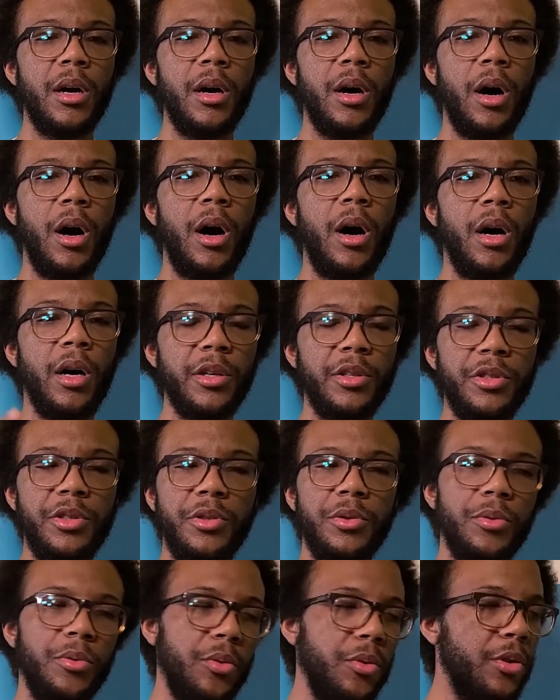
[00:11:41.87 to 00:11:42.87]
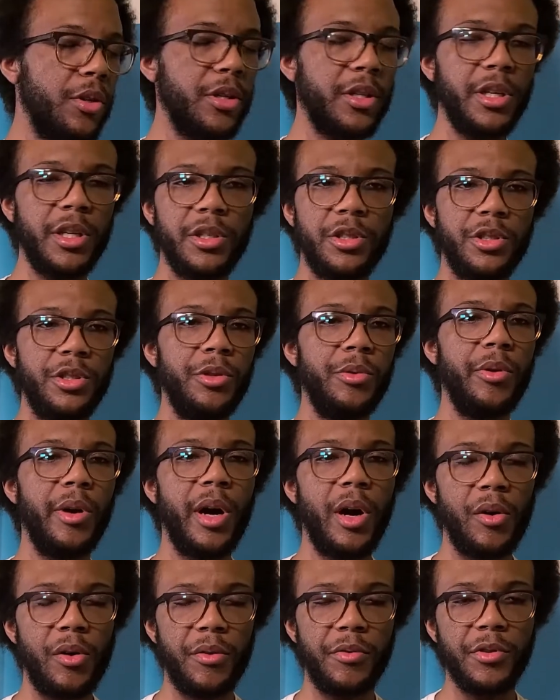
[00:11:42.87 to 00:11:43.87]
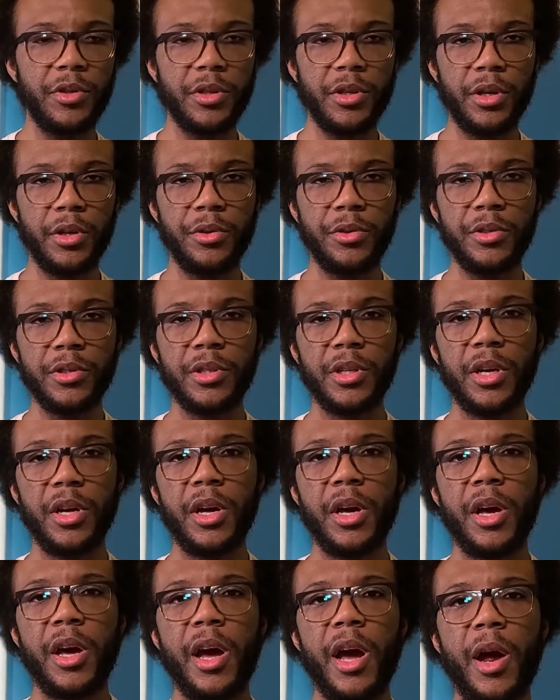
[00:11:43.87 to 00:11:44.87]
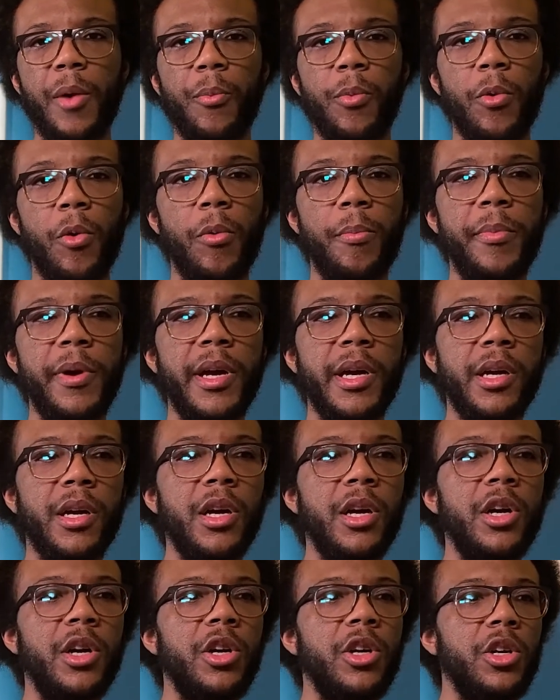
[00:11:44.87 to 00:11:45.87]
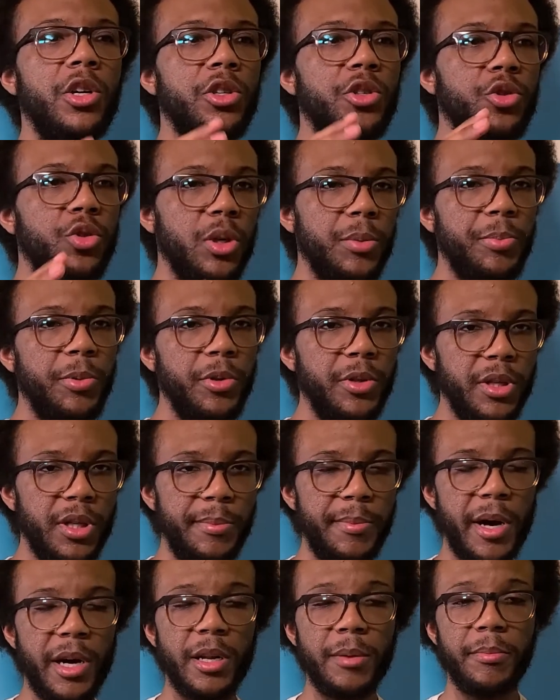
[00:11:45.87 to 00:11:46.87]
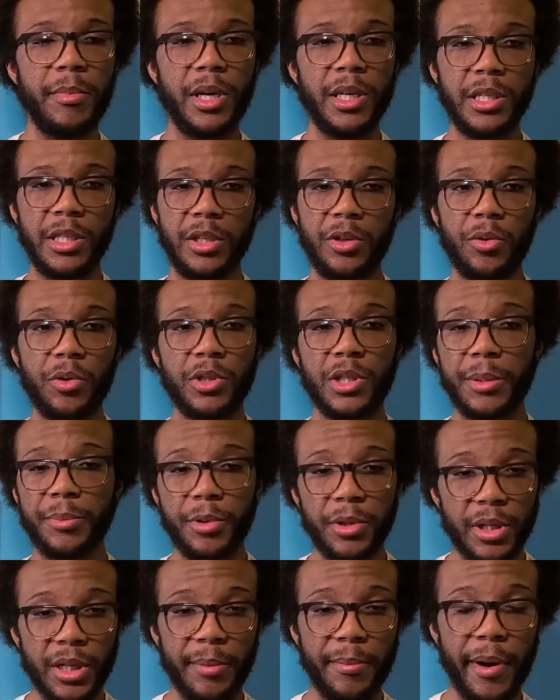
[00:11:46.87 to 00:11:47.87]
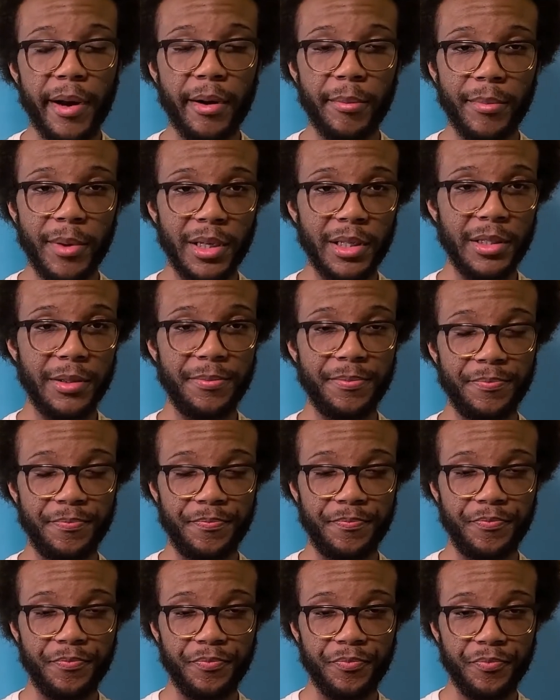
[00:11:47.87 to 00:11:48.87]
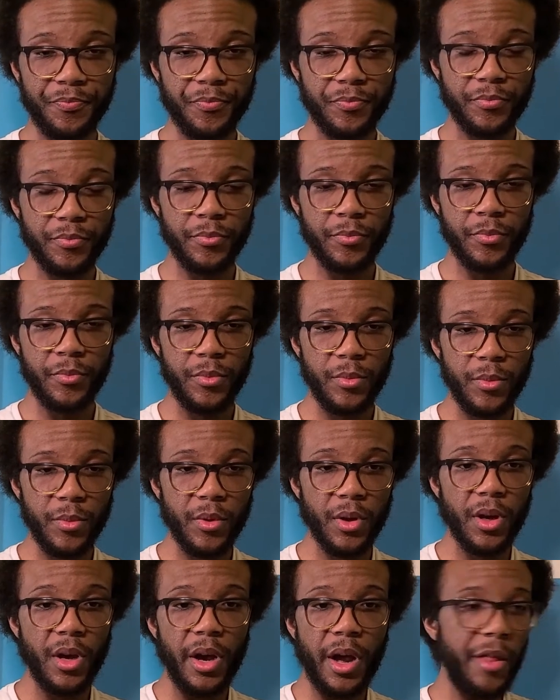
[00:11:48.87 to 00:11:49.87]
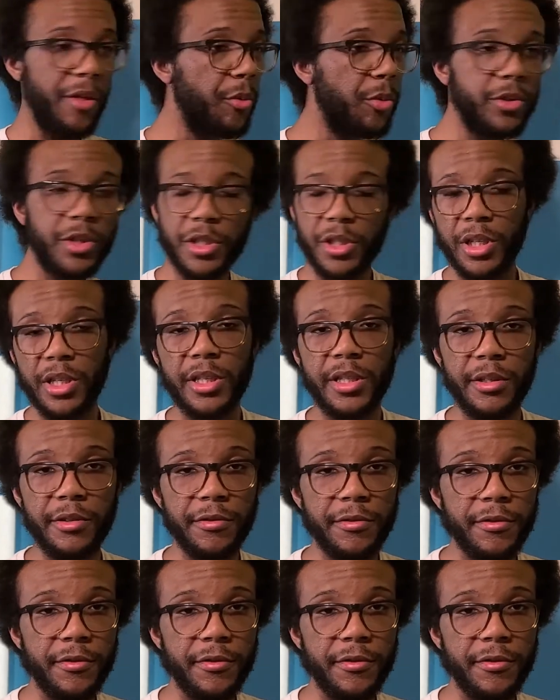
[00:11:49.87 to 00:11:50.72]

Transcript: on you or against you, however it goes, and we'll make triple the amount of money or double the amount of money, and then we'll just leave.